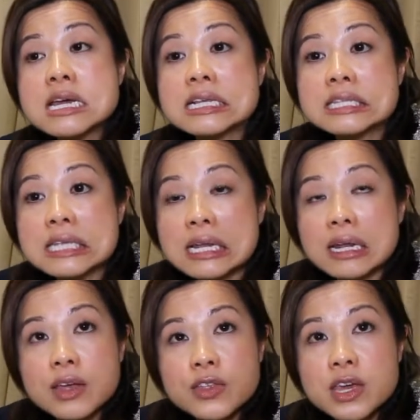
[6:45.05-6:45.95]
And
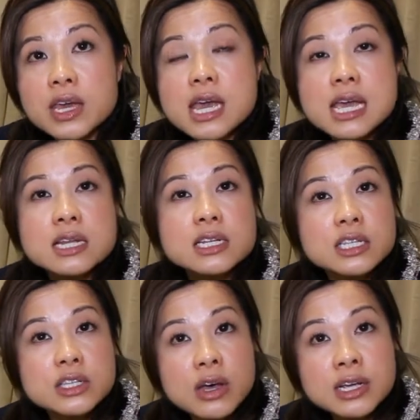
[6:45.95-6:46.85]
certainly, I think in
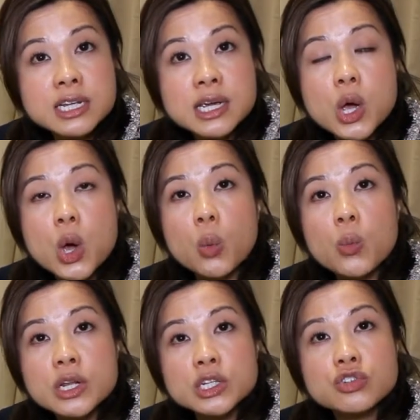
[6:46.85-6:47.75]
deciding
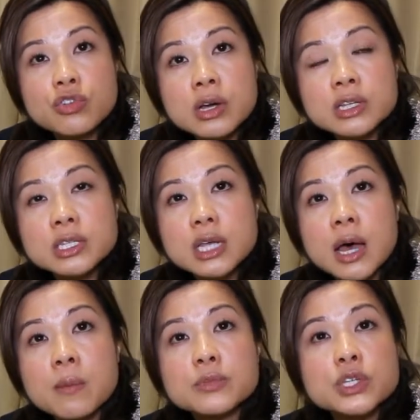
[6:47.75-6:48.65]
which drugs um,